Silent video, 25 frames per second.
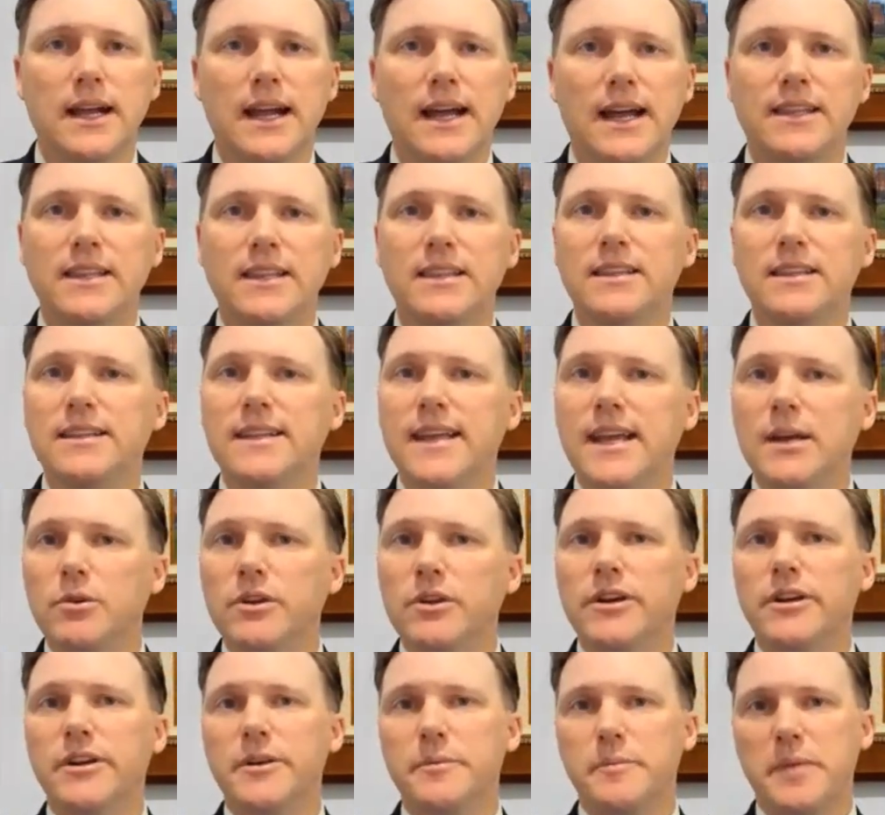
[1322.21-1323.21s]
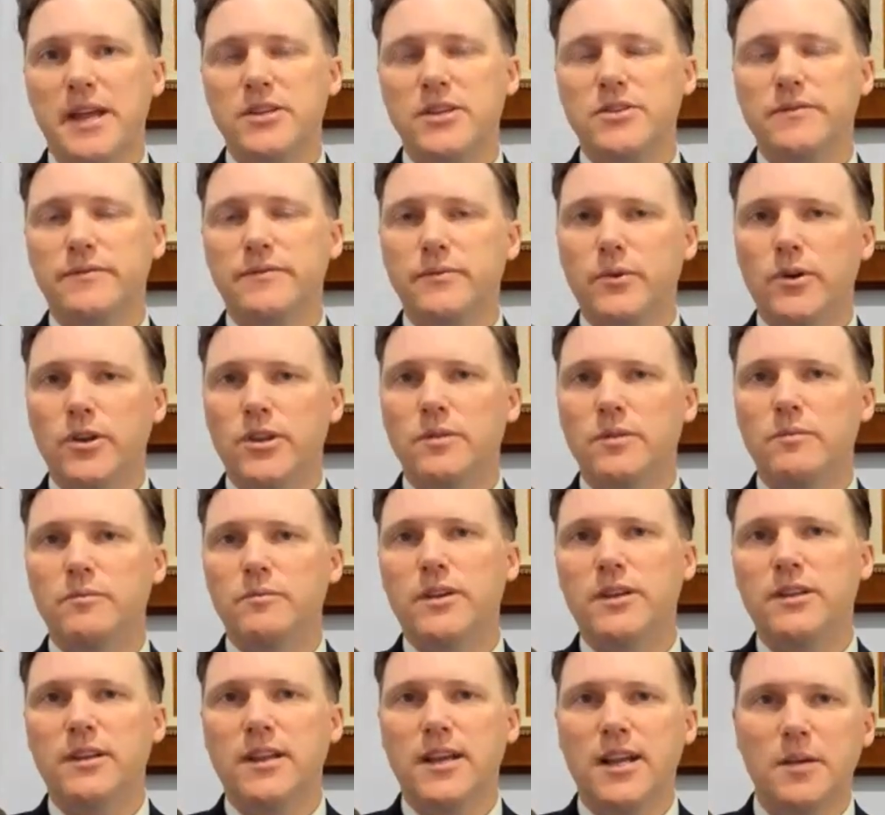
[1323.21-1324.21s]
At the end of the day, we're here to manage it for them
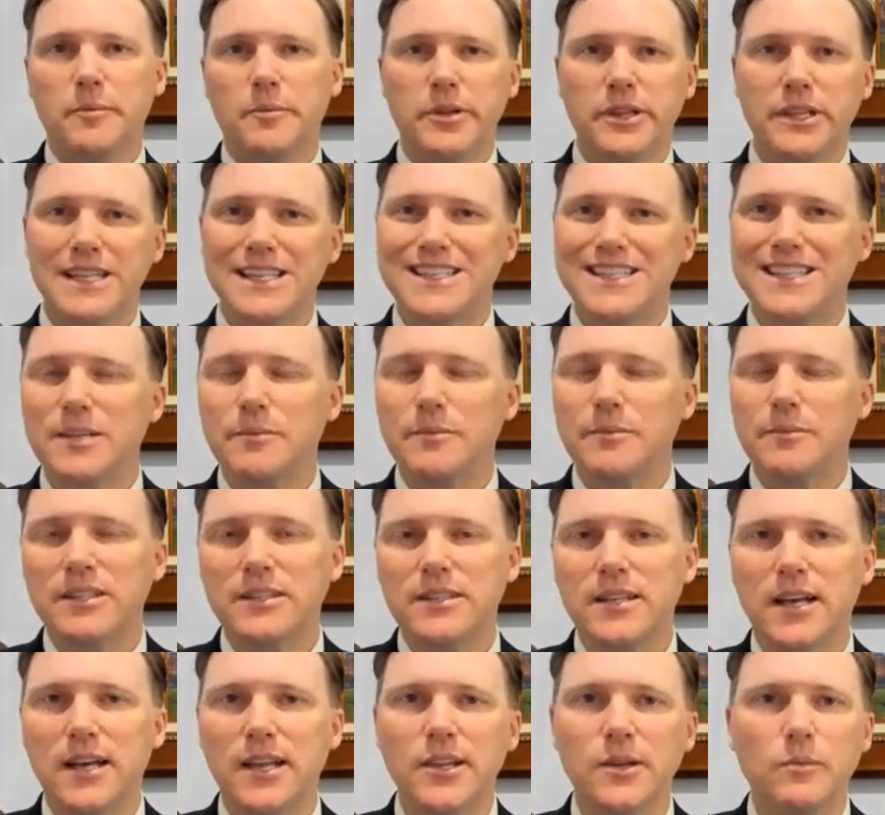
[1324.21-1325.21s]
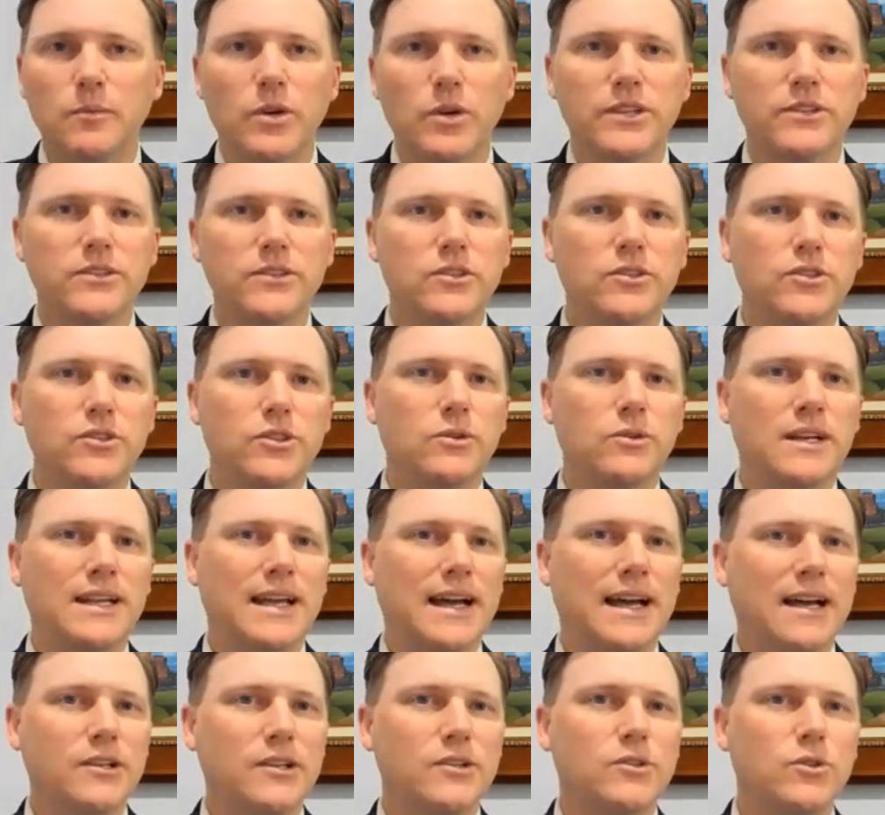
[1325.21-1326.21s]
and kind of police them and tell them what to do and
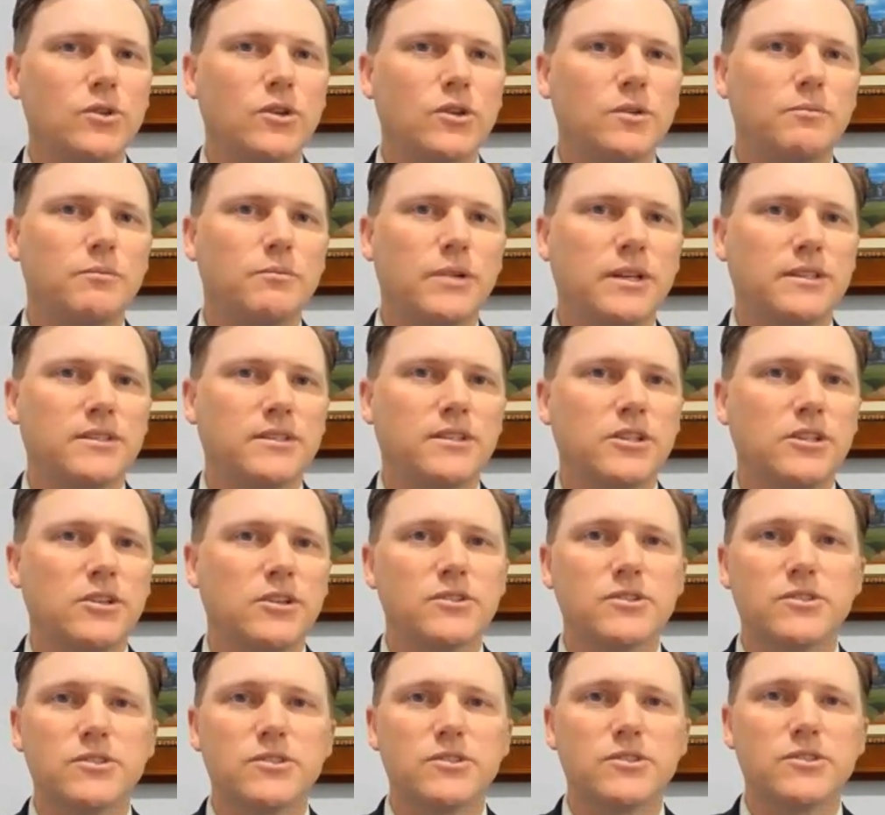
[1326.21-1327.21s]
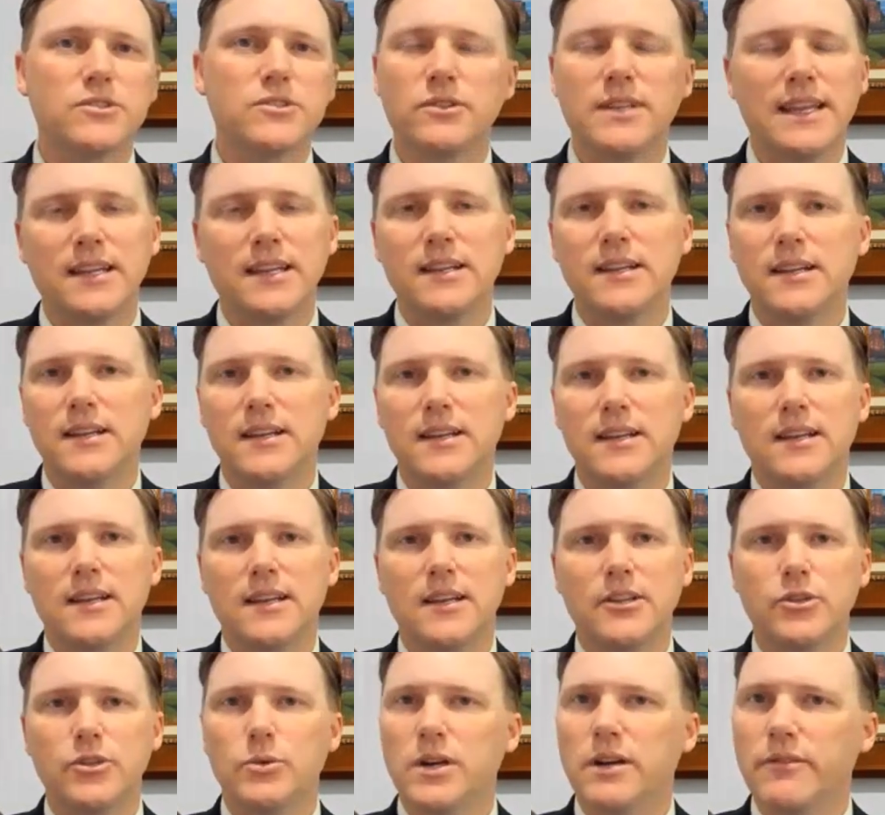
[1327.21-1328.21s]
how to do it, but you can still take it
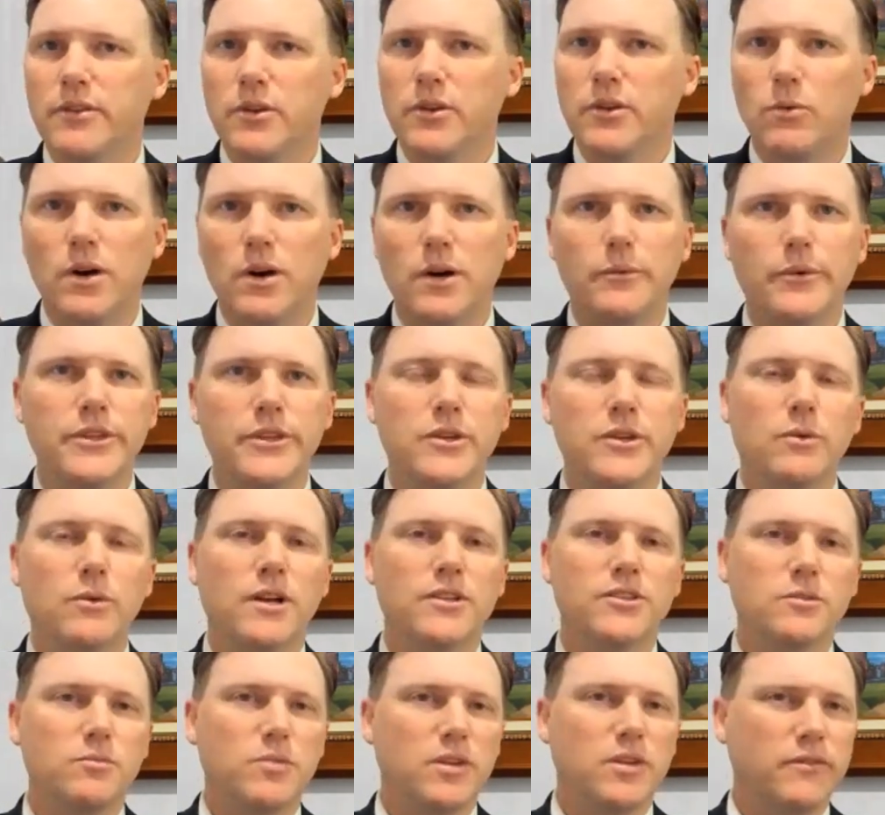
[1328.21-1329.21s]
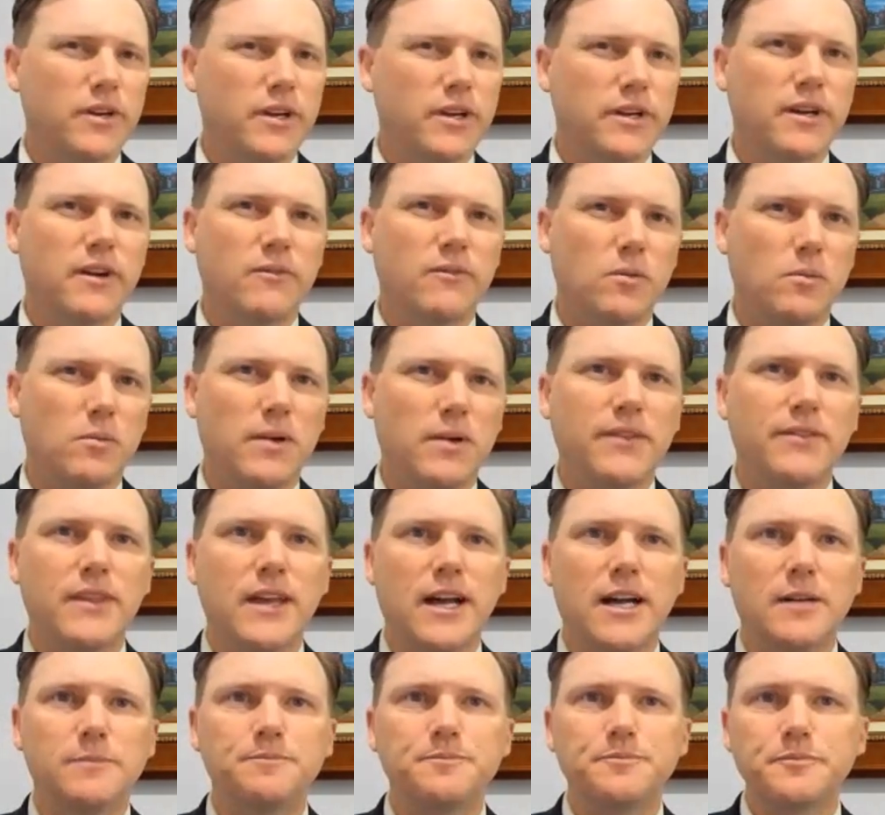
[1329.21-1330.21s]
and do whatever you want when you want. So be very careful about that.